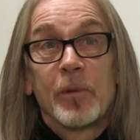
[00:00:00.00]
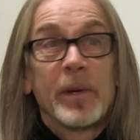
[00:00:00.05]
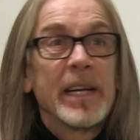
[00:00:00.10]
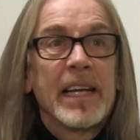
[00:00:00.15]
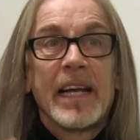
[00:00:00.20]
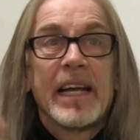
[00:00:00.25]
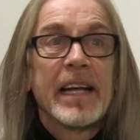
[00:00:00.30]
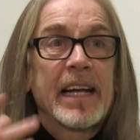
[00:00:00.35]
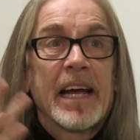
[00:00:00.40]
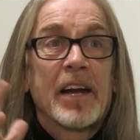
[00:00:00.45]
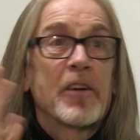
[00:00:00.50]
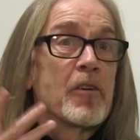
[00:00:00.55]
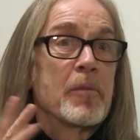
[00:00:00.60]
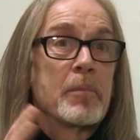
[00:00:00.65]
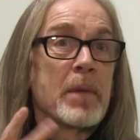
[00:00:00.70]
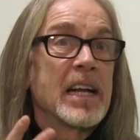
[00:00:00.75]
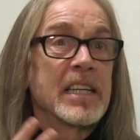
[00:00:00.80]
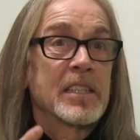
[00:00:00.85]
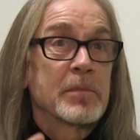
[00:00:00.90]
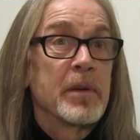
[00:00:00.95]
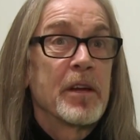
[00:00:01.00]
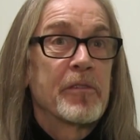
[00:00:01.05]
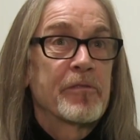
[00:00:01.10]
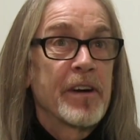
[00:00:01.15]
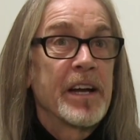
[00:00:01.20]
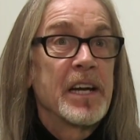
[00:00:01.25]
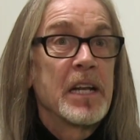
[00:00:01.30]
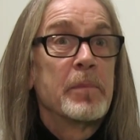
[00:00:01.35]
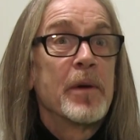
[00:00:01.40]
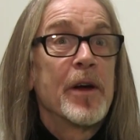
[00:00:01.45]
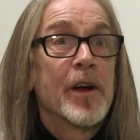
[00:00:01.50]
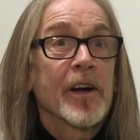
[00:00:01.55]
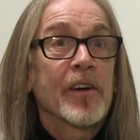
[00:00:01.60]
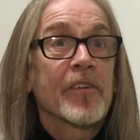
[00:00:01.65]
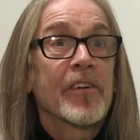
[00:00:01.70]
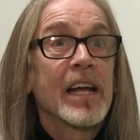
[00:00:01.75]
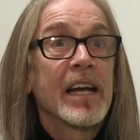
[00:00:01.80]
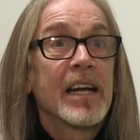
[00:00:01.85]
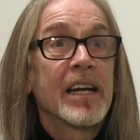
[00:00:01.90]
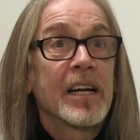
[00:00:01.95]
know, he kind of reminds me of Freddie
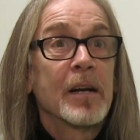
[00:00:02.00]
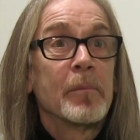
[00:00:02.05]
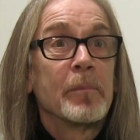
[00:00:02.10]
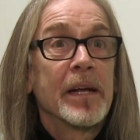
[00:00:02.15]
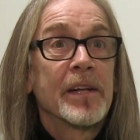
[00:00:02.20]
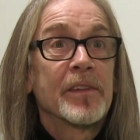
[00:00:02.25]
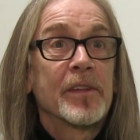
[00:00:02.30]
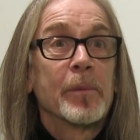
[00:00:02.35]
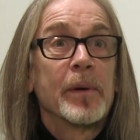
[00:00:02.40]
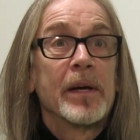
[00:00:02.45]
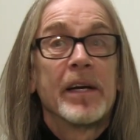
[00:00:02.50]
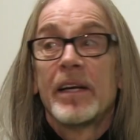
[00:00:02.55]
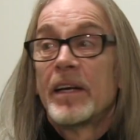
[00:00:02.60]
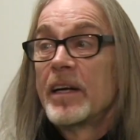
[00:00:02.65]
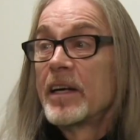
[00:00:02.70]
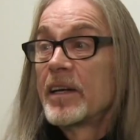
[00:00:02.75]
Mercury a little bit, the way